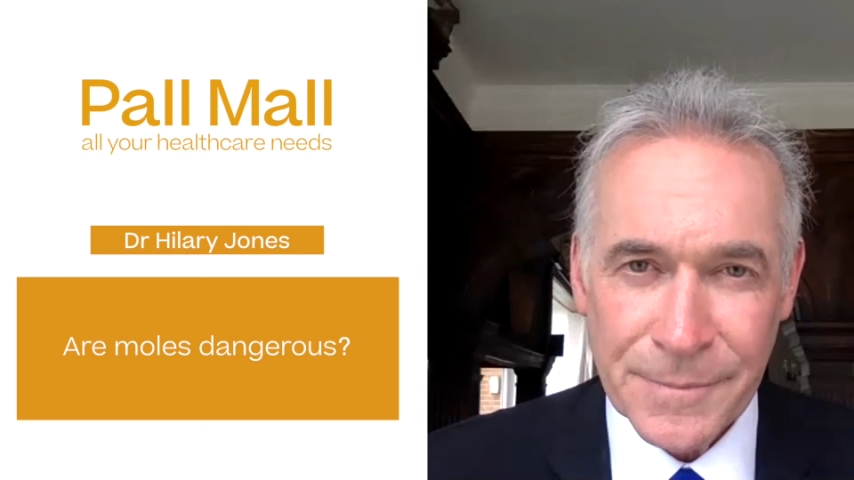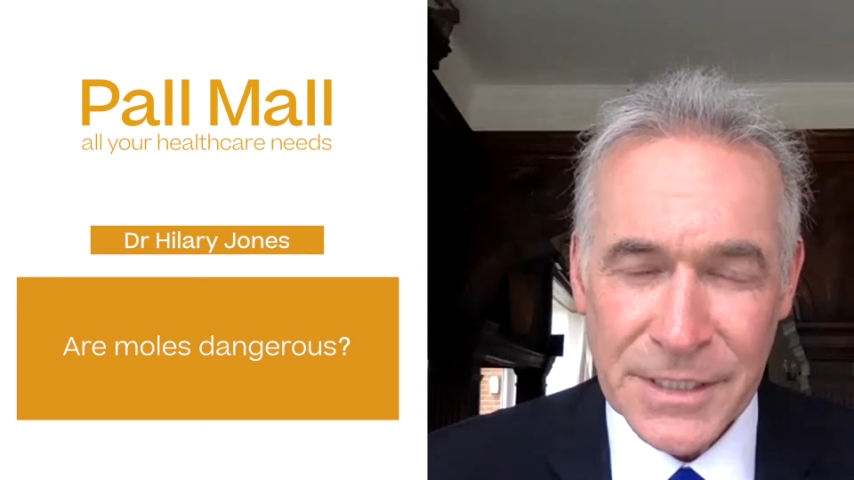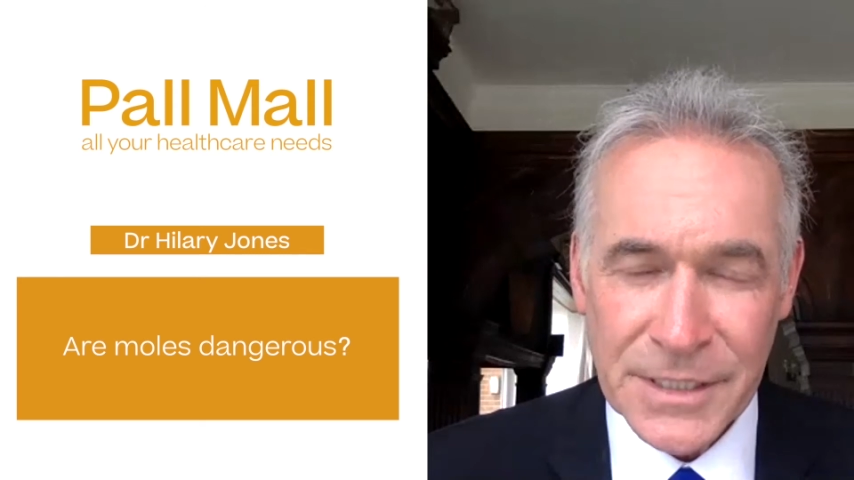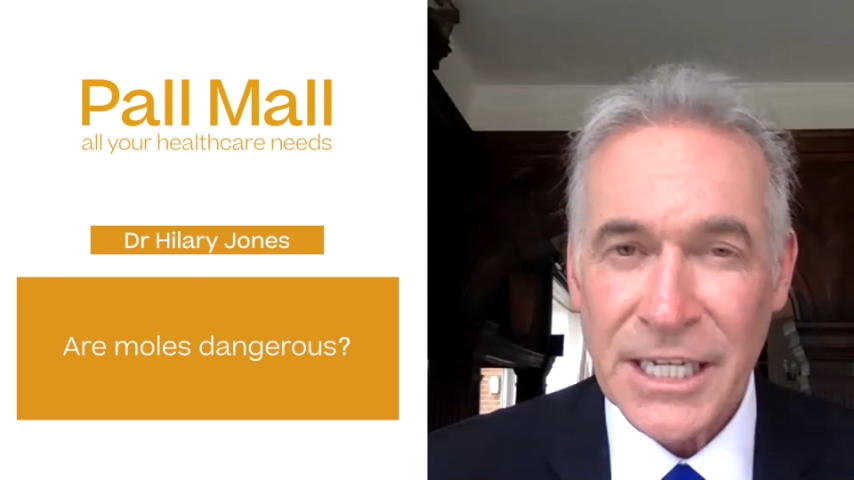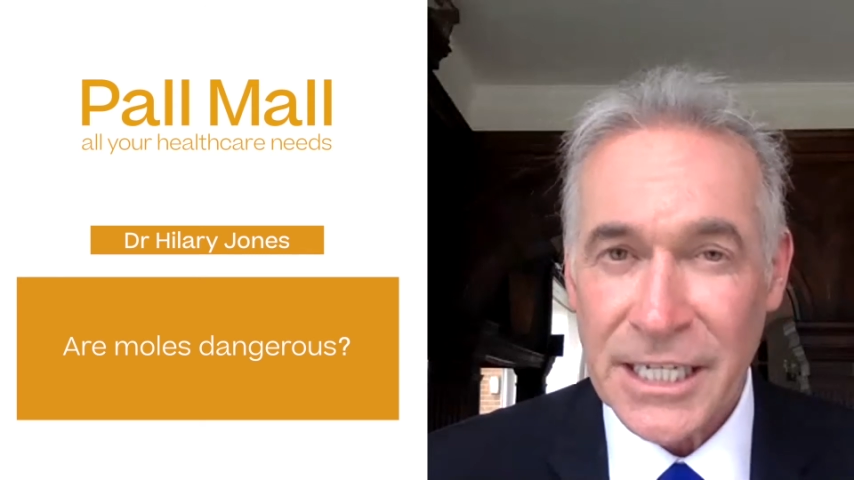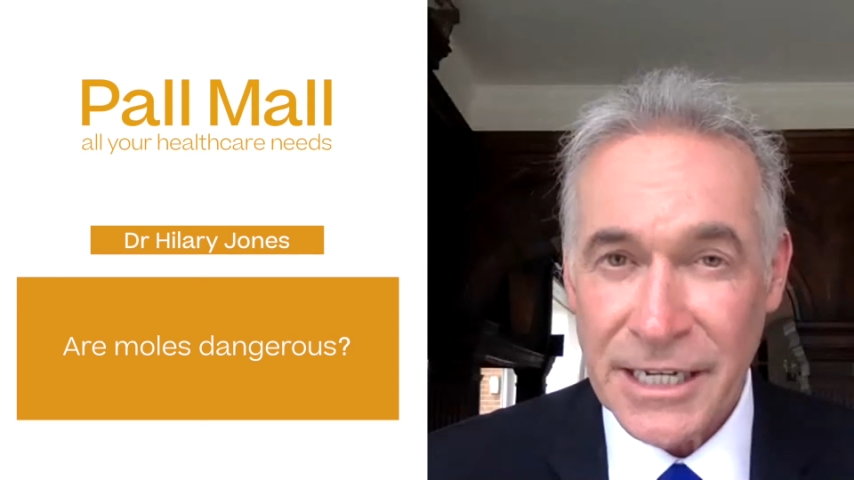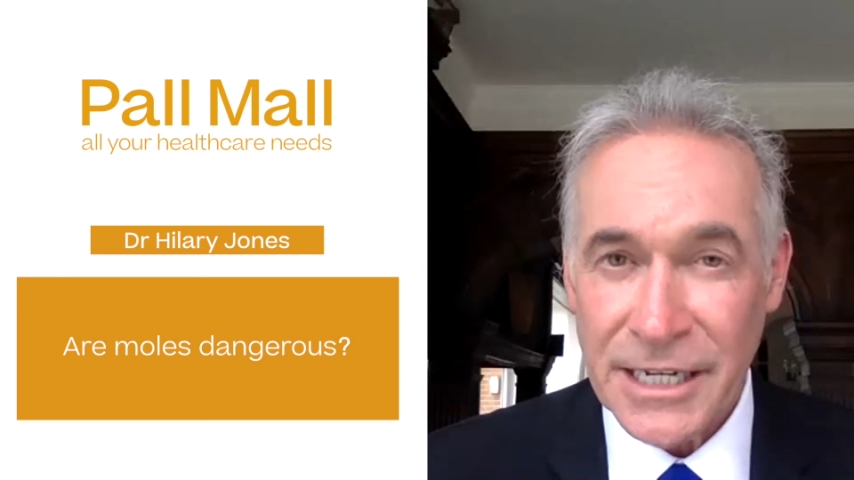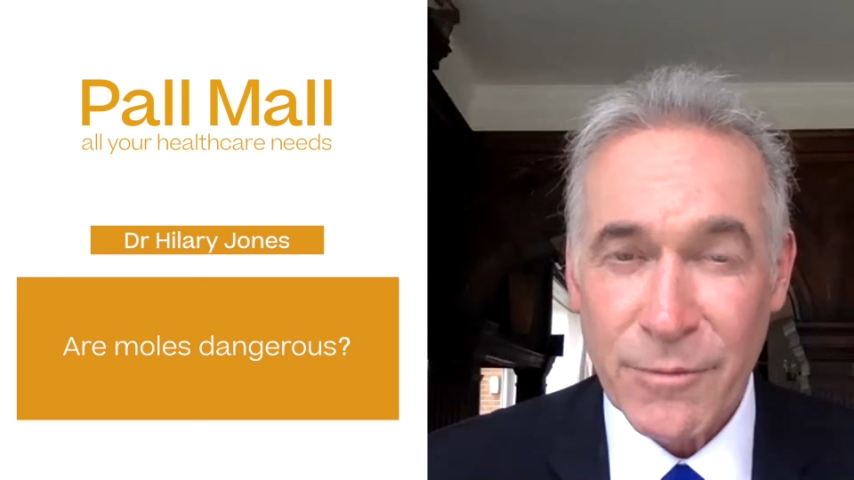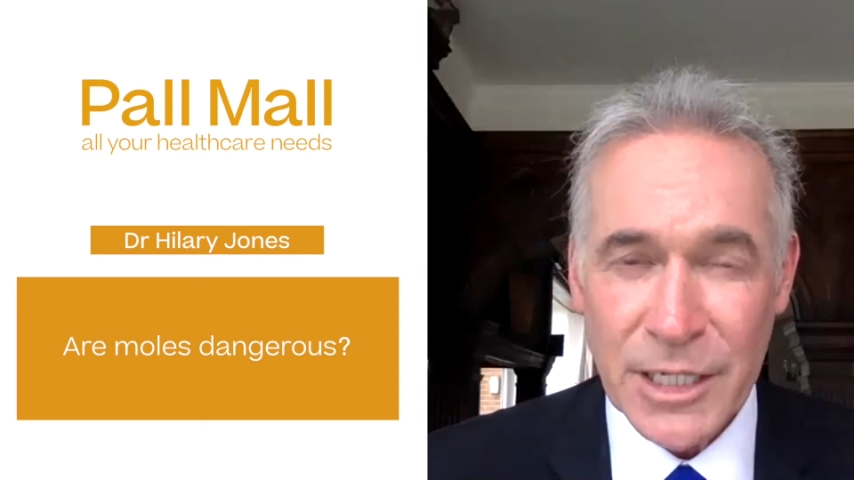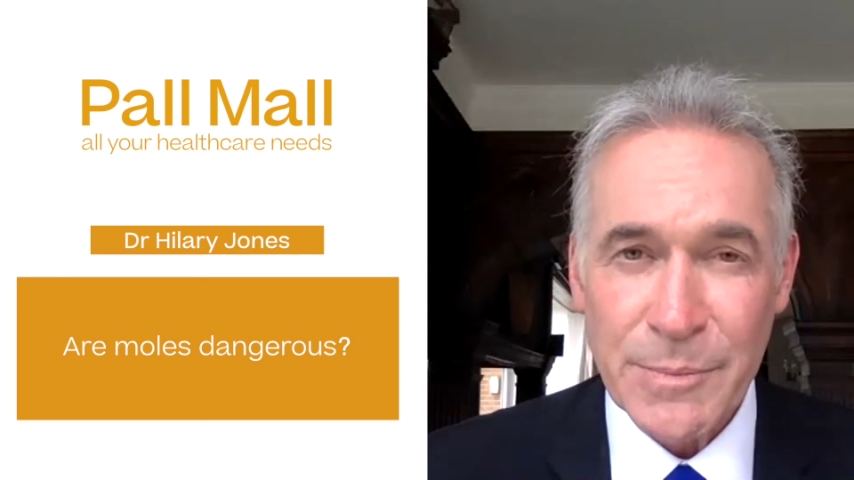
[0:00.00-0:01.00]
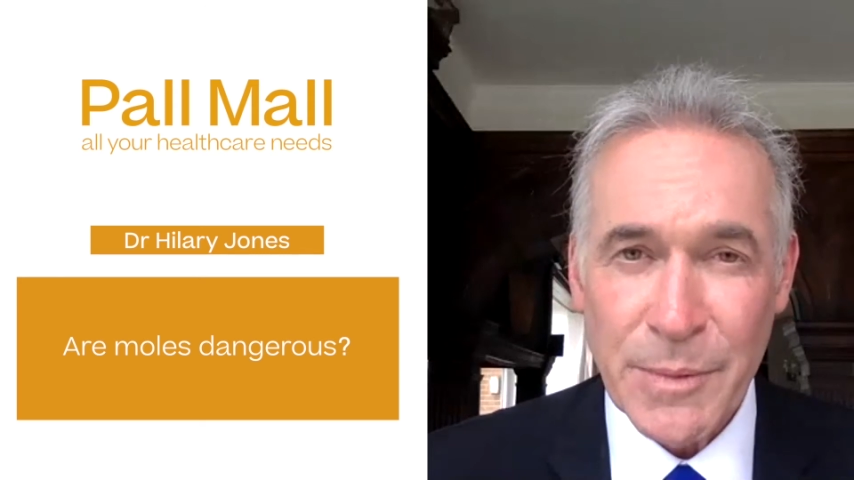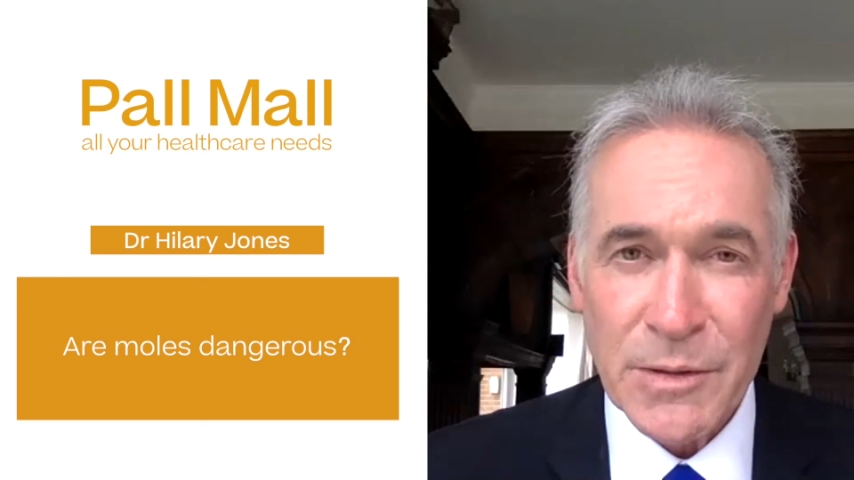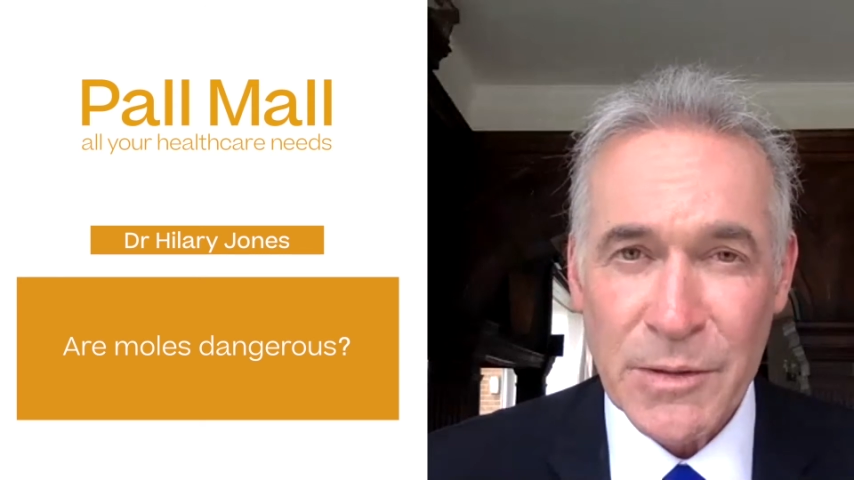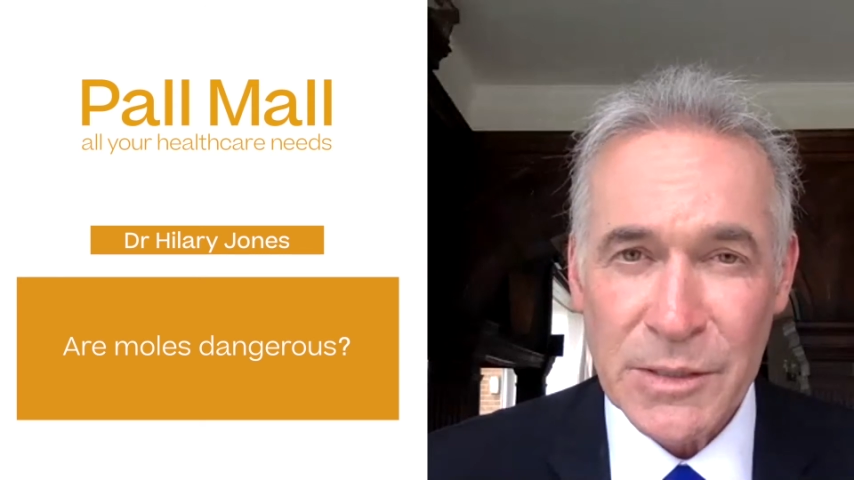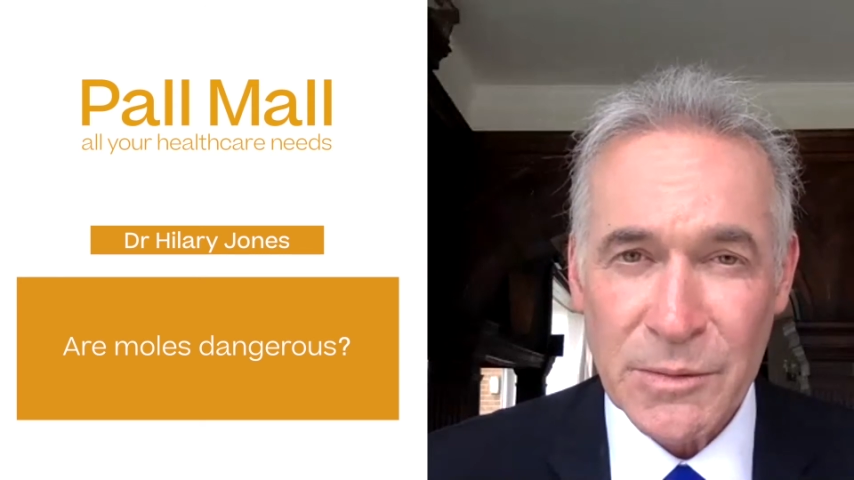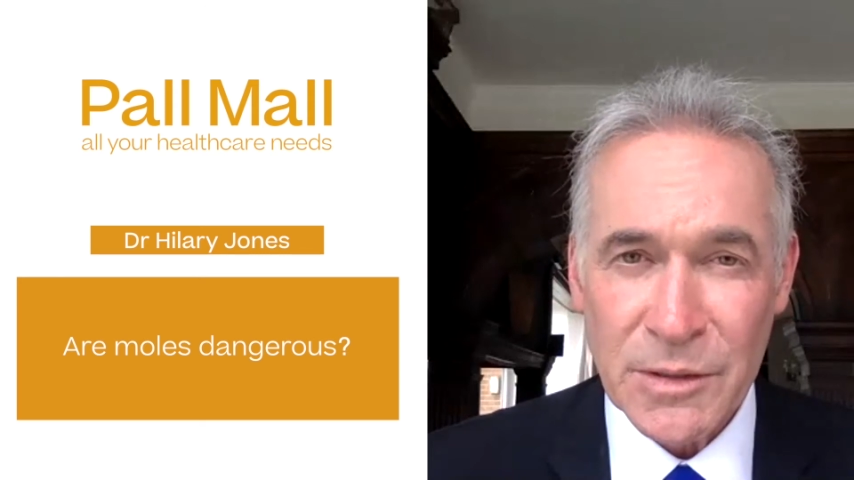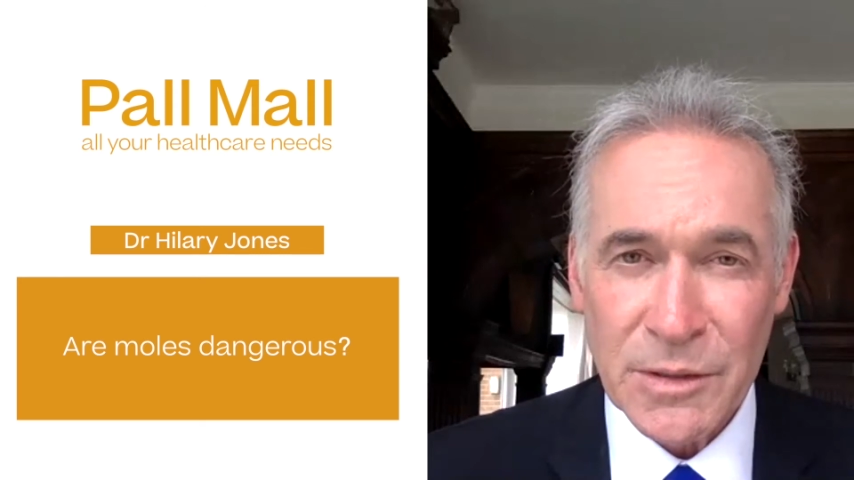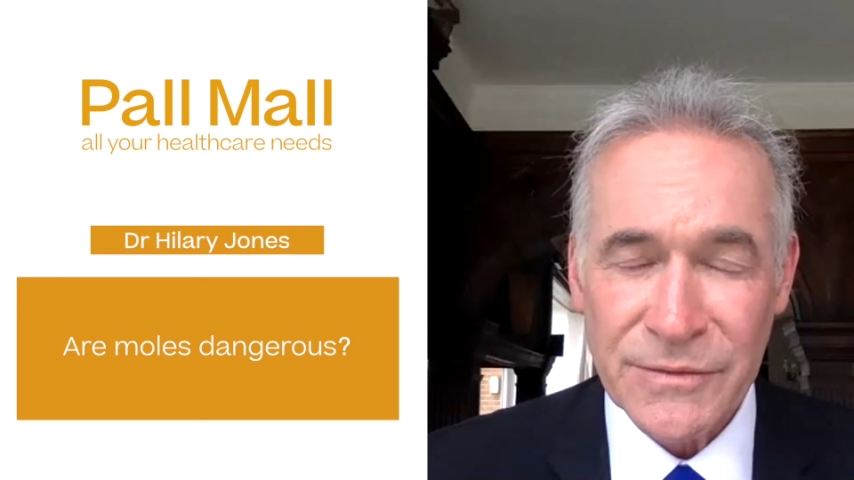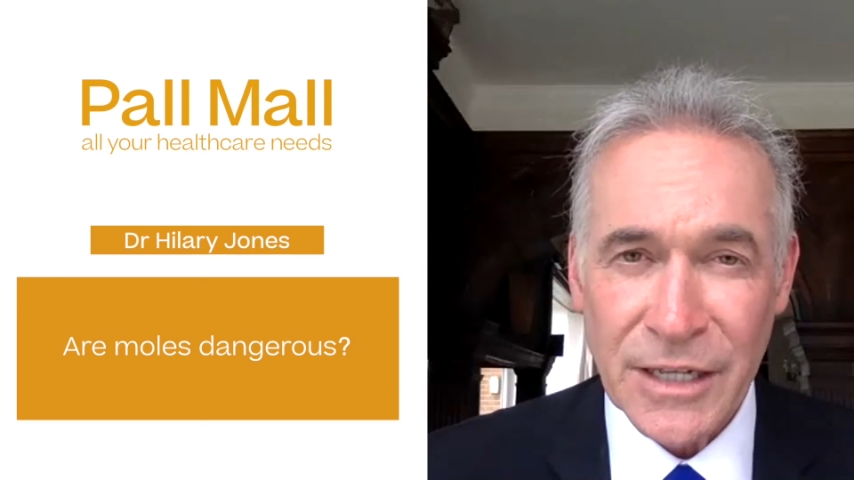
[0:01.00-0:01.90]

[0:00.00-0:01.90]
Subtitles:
particularly if we're exposed to a lot of